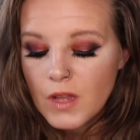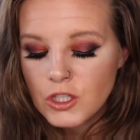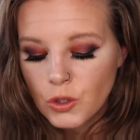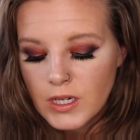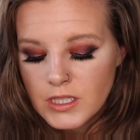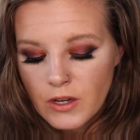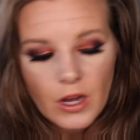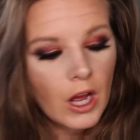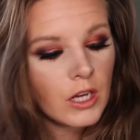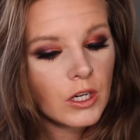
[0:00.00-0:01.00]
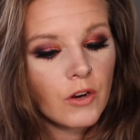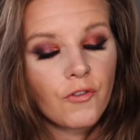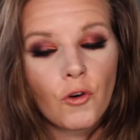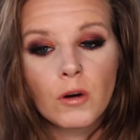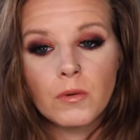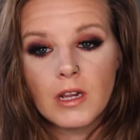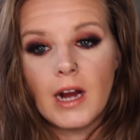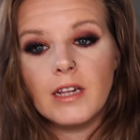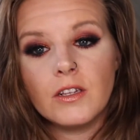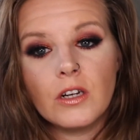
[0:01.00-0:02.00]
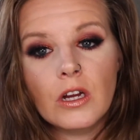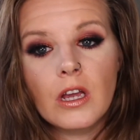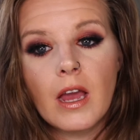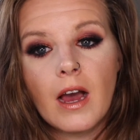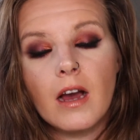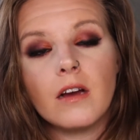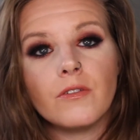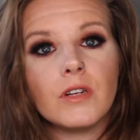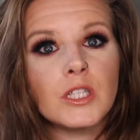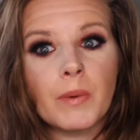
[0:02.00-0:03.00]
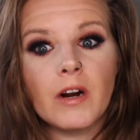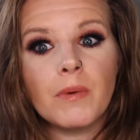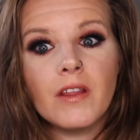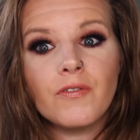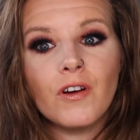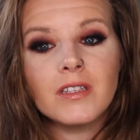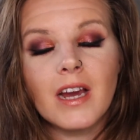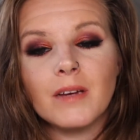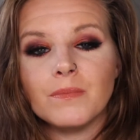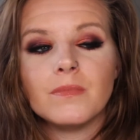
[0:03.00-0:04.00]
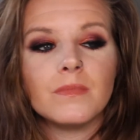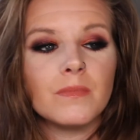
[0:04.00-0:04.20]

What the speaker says: So it is an affordable eye look inspired by the fall time.